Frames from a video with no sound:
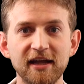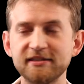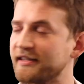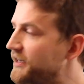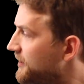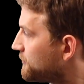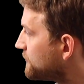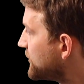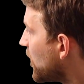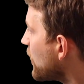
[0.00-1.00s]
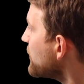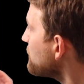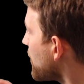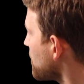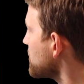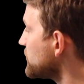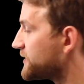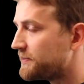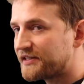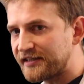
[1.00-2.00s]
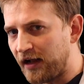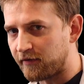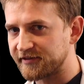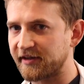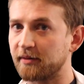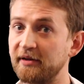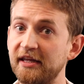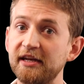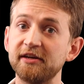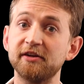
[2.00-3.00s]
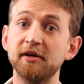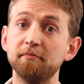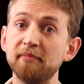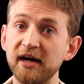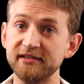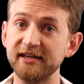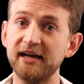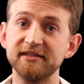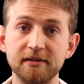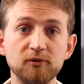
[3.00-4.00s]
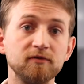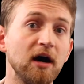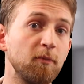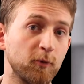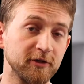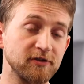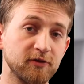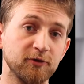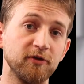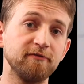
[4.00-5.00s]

It's the carbon particles themselves that are beginning to combust as they move upwards through the